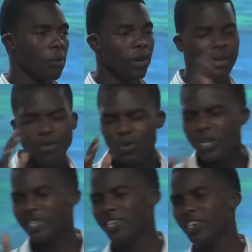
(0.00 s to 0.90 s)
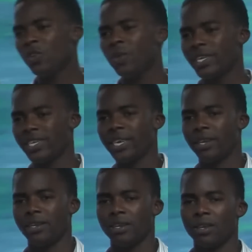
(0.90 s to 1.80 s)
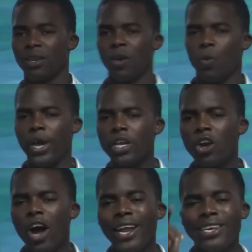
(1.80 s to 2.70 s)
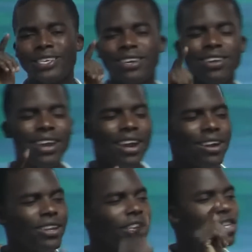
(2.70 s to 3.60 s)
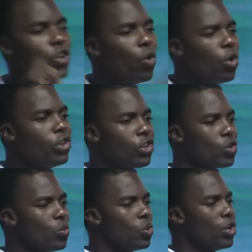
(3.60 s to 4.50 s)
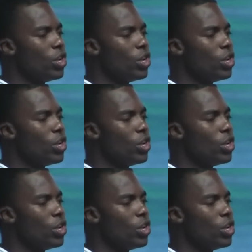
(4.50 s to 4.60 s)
But if you continue in sin, when God has clearly told you